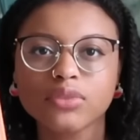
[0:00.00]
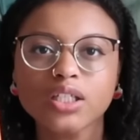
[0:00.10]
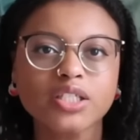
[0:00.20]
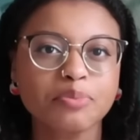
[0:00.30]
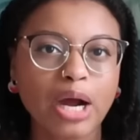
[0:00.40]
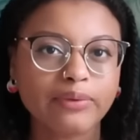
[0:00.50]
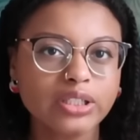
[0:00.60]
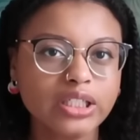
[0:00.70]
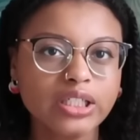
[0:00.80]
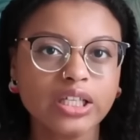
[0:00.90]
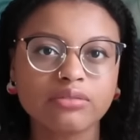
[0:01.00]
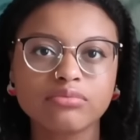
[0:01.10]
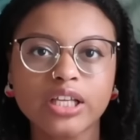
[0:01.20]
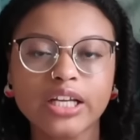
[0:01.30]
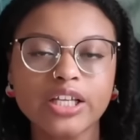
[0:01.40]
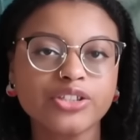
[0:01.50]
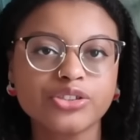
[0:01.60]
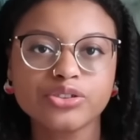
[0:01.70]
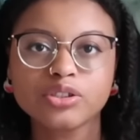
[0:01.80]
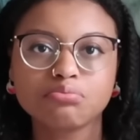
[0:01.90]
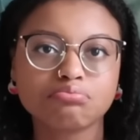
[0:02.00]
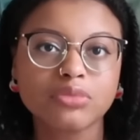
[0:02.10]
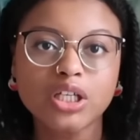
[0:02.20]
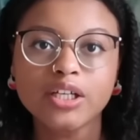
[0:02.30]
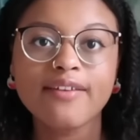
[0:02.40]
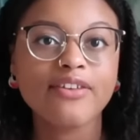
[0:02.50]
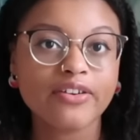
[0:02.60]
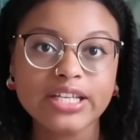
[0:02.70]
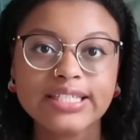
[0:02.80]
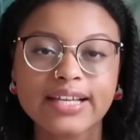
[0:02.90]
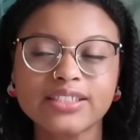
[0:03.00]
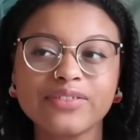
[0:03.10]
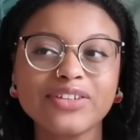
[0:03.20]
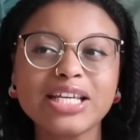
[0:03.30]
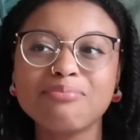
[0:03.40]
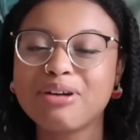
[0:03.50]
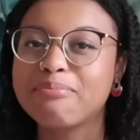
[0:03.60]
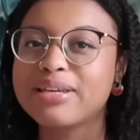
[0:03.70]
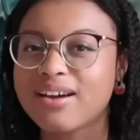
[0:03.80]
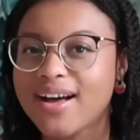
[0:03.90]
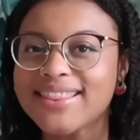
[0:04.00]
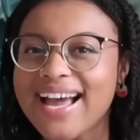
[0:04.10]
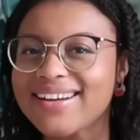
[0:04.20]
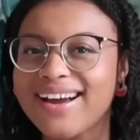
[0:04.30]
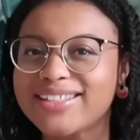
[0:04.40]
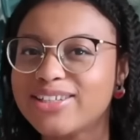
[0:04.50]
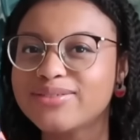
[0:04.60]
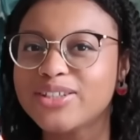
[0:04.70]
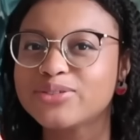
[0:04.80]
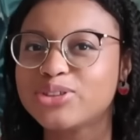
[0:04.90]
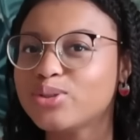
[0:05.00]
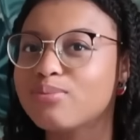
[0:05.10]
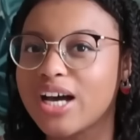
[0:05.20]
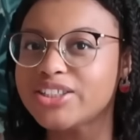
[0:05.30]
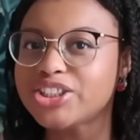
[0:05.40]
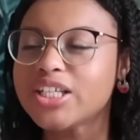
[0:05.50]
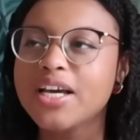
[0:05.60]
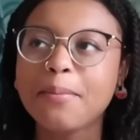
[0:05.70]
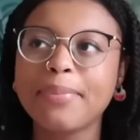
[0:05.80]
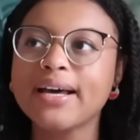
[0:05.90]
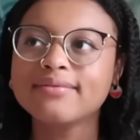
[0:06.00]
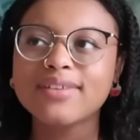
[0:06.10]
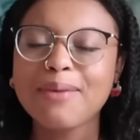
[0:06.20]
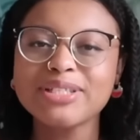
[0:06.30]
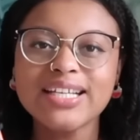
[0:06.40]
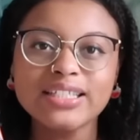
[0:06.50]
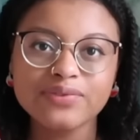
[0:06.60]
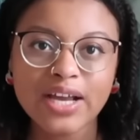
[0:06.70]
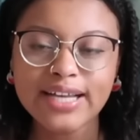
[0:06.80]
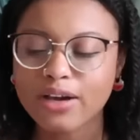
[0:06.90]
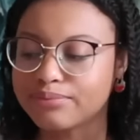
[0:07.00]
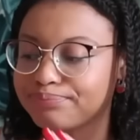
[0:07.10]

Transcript: is spiraling and getting into some nefarious activity but beyond that I don't know too much but I'm excited to find out.